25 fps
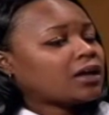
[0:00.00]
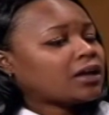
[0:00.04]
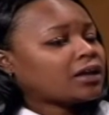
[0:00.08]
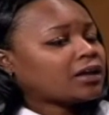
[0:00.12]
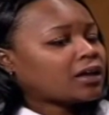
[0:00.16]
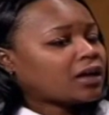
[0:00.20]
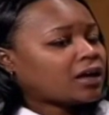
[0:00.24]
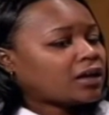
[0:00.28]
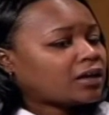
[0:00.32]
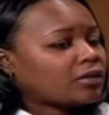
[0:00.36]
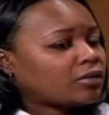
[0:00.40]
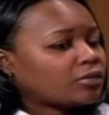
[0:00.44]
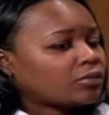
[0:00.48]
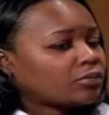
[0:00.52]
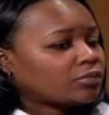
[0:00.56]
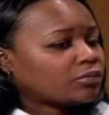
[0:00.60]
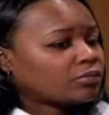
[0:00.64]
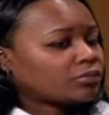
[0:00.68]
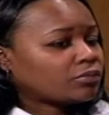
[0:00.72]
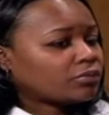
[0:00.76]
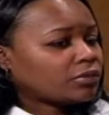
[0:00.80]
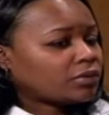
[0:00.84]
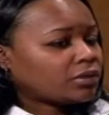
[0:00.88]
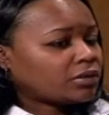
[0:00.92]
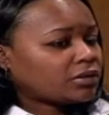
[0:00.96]
got a
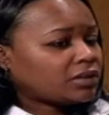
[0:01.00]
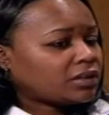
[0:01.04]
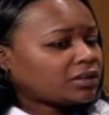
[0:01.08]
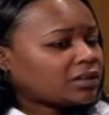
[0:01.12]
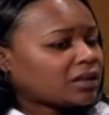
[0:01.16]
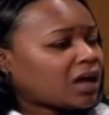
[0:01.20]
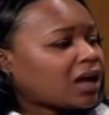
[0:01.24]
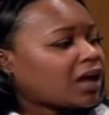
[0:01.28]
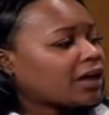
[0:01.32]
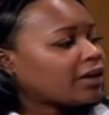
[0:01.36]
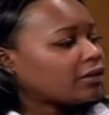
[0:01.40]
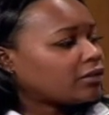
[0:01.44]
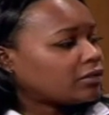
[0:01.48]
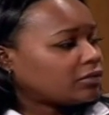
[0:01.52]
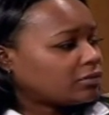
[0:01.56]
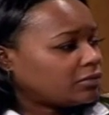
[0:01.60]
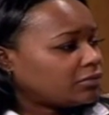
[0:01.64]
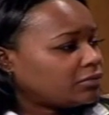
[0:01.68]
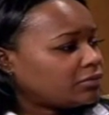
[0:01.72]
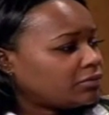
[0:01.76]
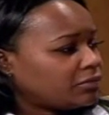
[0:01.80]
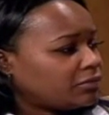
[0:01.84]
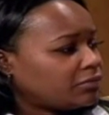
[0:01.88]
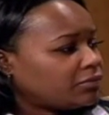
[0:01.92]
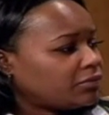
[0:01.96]
denial
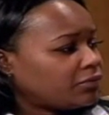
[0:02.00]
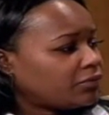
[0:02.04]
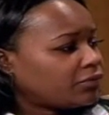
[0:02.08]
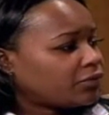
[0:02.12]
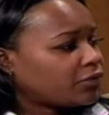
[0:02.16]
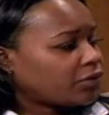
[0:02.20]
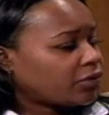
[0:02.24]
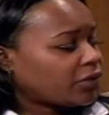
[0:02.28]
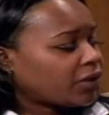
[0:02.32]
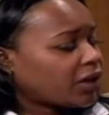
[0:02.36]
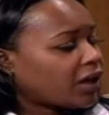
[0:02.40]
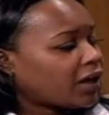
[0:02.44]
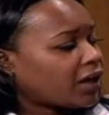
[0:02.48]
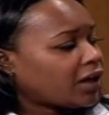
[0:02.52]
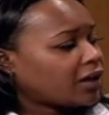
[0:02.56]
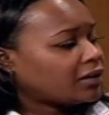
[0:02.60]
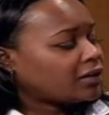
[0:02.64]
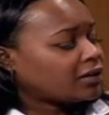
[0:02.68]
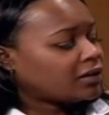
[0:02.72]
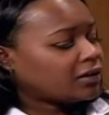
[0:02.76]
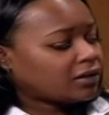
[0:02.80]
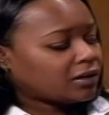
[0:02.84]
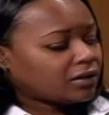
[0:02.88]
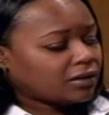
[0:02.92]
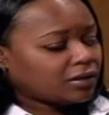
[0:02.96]
for that,
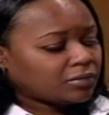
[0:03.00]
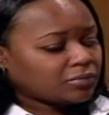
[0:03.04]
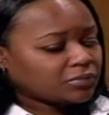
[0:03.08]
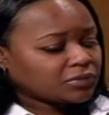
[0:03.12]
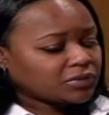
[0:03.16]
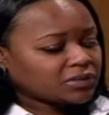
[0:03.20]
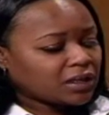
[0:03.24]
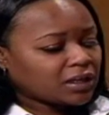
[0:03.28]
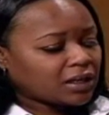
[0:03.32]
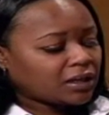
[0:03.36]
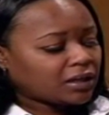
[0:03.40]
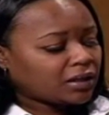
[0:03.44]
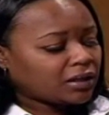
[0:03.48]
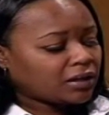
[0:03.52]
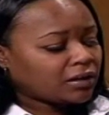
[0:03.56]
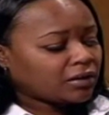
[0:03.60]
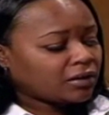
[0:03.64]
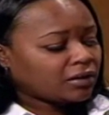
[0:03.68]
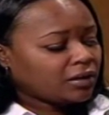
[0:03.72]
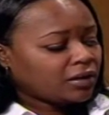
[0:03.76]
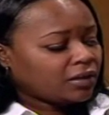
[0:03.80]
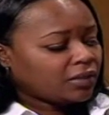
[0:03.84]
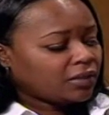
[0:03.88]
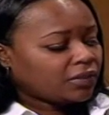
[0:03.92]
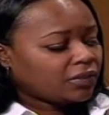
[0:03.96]
um, stating
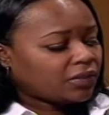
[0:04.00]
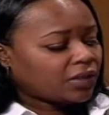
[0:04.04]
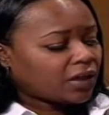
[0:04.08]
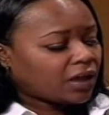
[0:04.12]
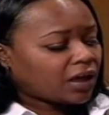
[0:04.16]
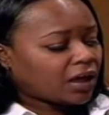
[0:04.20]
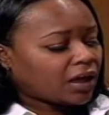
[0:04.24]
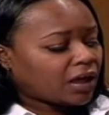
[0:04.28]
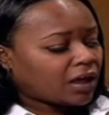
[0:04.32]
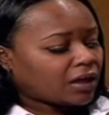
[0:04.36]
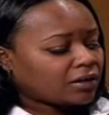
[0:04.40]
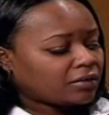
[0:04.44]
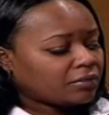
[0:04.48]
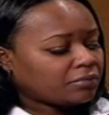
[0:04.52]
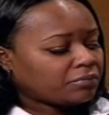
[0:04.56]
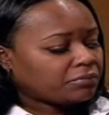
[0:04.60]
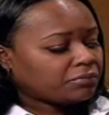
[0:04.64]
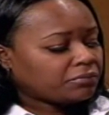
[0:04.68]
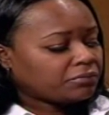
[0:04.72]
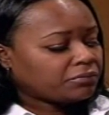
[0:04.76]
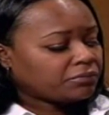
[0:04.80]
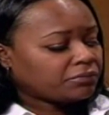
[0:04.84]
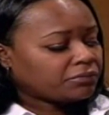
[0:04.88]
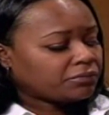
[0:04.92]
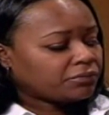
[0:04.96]
that
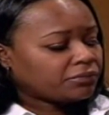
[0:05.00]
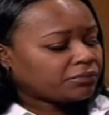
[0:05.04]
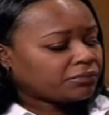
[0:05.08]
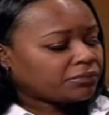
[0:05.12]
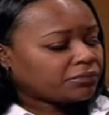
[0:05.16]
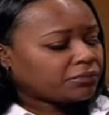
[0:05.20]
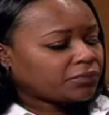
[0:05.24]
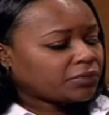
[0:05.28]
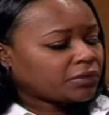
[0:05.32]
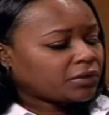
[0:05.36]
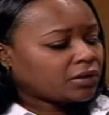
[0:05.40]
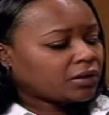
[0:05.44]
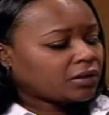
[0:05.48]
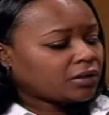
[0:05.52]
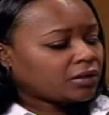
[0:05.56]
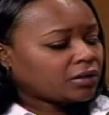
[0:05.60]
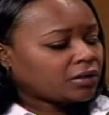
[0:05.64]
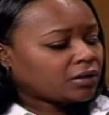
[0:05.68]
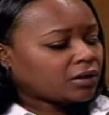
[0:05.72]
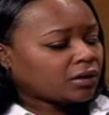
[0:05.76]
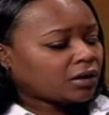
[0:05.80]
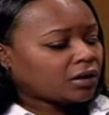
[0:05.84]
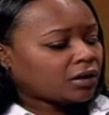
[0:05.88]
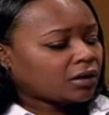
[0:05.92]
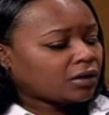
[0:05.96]

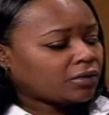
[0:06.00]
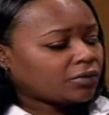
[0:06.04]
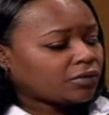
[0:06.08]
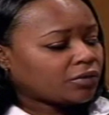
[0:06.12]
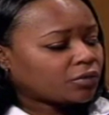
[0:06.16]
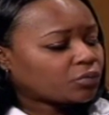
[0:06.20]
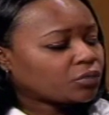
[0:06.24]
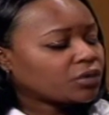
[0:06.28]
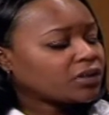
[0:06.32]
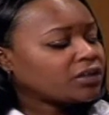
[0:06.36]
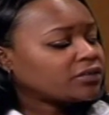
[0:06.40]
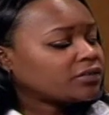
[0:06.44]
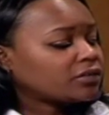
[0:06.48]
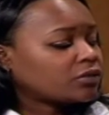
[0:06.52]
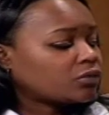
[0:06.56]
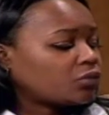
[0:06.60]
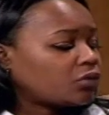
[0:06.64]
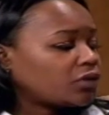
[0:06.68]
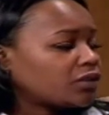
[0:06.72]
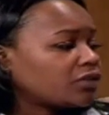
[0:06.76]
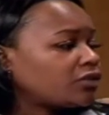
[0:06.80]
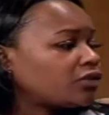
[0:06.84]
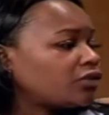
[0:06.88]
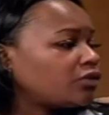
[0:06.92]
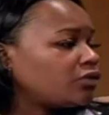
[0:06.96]
uh, the reason
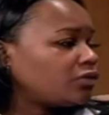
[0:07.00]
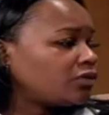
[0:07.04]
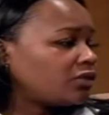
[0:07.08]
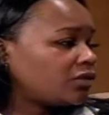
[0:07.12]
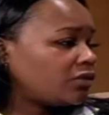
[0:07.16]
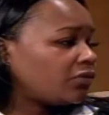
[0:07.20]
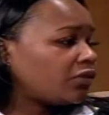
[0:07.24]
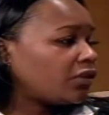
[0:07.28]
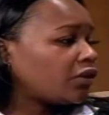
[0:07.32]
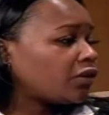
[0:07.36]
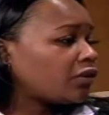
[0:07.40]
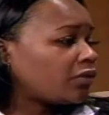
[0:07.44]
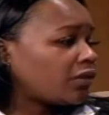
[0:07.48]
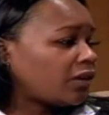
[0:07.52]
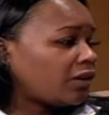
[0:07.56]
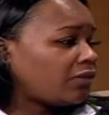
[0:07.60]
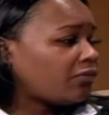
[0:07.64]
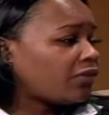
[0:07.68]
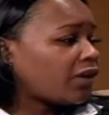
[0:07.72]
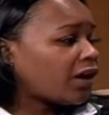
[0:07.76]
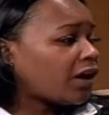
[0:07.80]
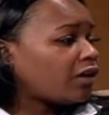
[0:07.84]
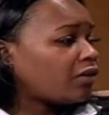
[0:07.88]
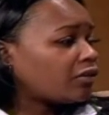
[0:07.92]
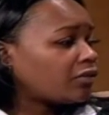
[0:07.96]
was too severe. They
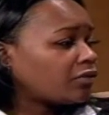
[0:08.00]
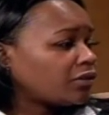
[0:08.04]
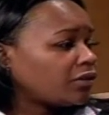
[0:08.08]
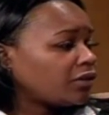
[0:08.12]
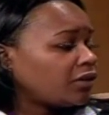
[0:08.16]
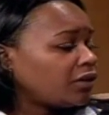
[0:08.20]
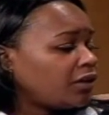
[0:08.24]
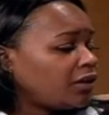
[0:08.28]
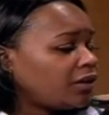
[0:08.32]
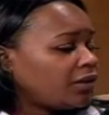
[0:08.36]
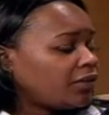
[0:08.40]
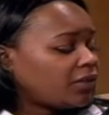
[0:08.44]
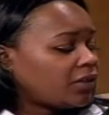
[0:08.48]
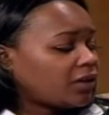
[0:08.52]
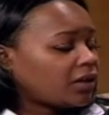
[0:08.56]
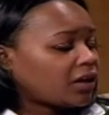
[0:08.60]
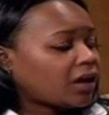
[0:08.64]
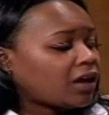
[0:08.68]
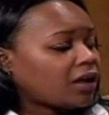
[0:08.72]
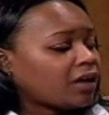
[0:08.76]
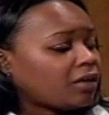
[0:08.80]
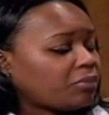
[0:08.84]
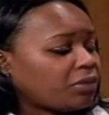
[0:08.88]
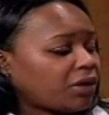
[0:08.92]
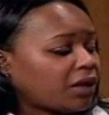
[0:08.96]
found that I
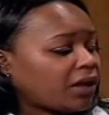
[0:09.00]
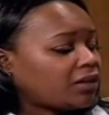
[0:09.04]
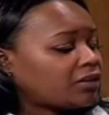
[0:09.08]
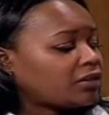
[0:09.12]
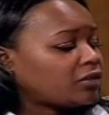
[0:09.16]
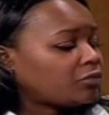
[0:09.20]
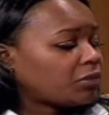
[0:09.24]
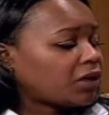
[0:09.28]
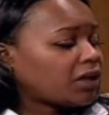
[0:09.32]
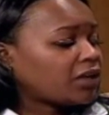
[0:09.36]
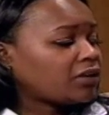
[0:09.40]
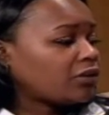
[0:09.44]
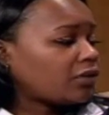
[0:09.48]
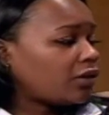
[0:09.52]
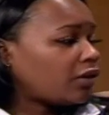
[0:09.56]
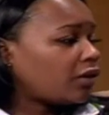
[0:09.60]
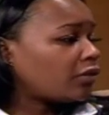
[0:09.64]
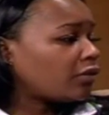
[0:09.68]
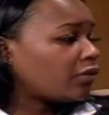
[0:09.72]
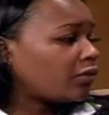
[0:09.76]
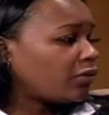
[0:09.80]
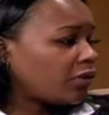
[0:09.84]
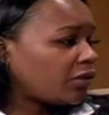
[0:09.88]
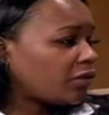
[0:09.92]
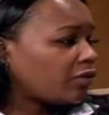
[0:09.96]
abandoned my
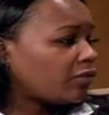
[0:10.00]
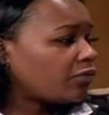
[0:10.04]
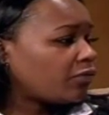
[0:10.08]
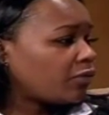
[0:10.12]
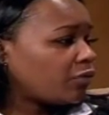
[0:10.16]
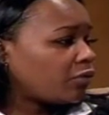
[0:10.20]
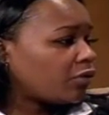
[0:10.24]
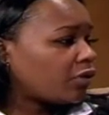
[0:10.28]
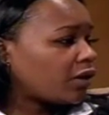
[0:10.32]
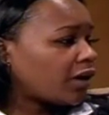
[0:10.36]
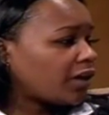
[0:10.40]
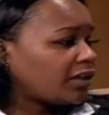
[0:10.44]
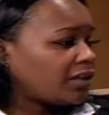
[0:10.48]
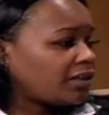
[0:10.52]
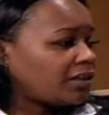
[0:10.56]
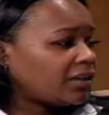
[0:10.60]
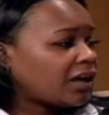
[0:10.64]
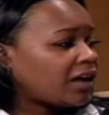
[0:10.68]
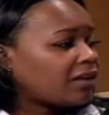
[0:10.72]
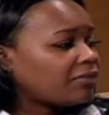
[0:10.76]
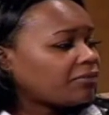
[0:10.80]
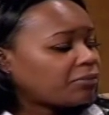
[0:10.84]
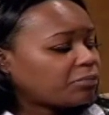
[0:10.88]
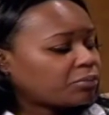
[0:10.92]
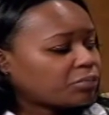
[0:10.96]
daughter, therefore, I did
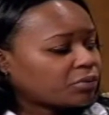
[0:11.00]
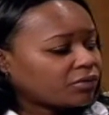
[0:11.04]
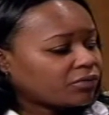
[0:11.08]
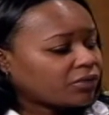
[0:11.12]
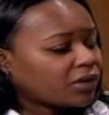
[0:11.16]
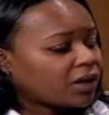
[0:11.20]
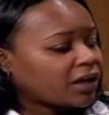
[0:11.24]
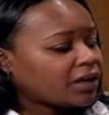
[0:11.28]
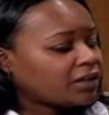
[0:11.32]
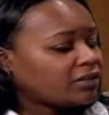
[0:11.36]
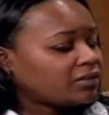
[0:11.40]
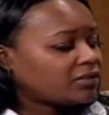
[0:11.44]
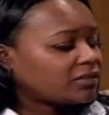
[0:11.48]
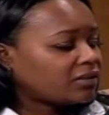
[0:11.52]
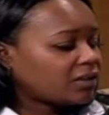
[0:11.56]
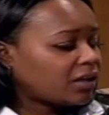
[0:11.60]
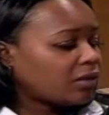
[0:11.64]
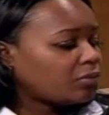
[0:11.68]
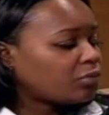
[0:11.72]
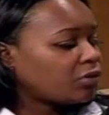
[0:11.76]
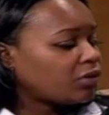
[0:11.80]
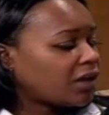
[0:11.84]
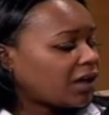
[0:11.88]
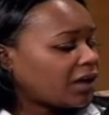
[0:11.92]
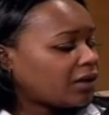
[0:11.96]
not provide
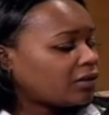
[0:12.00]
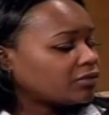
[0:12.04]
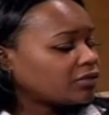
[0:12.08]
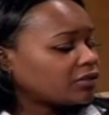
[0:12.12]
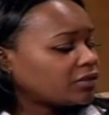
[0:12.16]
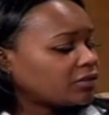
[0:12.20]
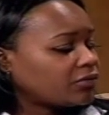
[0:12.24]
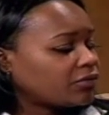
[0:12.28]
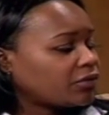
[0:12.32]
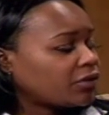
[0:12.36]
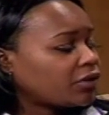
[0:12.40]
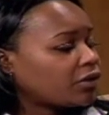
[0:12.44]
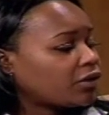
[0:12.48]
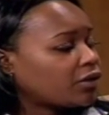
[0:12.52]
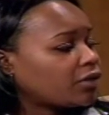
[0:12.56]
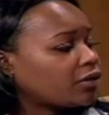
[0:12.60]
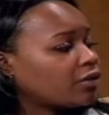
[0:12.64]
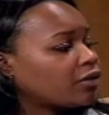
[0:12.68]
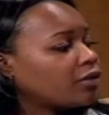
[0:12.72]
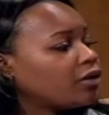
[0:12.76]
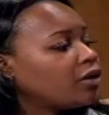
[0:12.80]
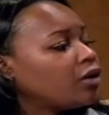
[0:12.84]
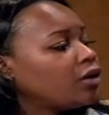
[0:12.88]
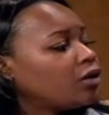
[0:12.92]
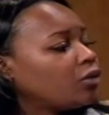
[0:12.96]
stable housing for her,
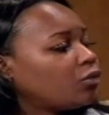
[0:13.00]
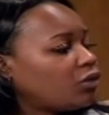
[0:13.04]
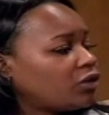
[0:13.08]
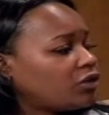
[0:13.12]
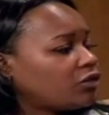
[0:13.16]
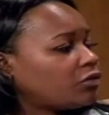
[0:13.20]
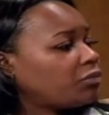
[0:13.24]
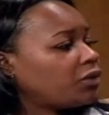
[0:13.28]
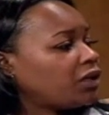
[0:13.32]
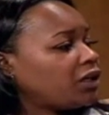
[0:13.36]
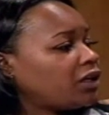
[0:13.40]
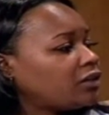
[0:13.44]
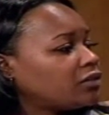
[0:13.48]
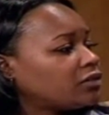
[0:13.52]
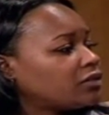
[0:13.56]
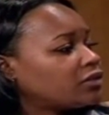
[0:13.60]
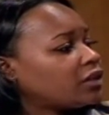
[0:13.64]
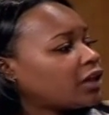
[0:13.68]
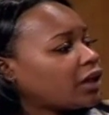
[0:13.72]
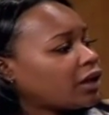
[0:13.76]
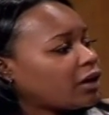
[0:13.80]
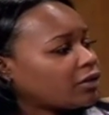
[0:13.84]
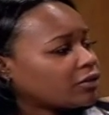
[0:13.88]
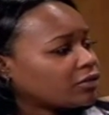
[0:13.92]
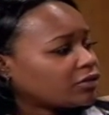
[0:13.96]
which means
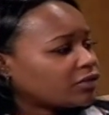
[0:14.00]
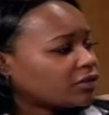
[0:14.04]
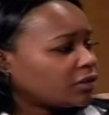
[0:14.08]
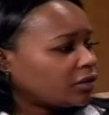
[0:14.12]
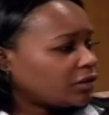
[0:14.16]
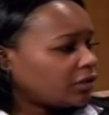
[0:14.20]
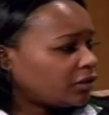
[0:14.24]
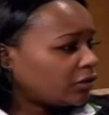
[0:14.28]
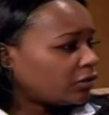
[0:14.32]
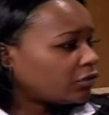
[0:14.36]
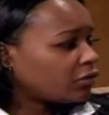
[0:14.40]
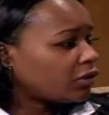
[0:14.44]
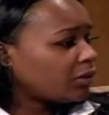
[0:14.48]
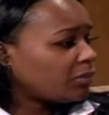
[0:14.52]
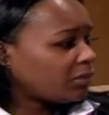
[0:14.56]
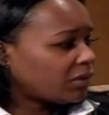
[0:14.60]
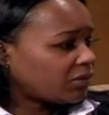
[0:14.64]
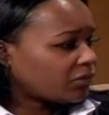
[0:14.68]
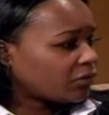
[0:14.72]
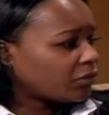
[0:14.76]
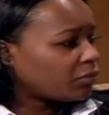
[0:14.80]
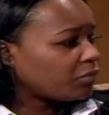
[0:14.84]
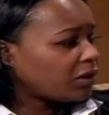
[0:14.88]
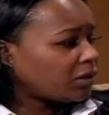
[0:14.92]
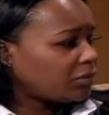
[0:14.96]
they are still in agreement
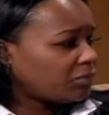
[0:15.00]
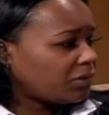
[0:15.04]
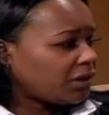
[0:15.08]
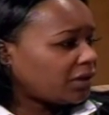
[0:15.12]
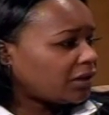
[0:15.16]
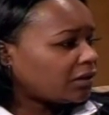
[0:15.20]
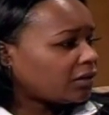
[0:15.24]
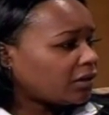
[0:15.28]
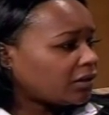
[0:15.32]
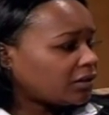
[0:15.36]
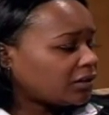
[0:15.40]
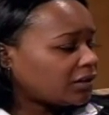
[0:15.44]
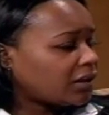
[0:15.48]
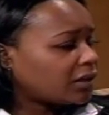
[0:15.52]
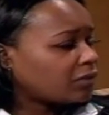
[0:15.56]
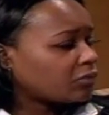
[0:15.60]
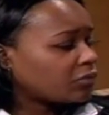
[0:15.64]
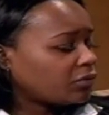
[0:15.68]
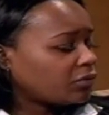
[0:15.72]
for me being on that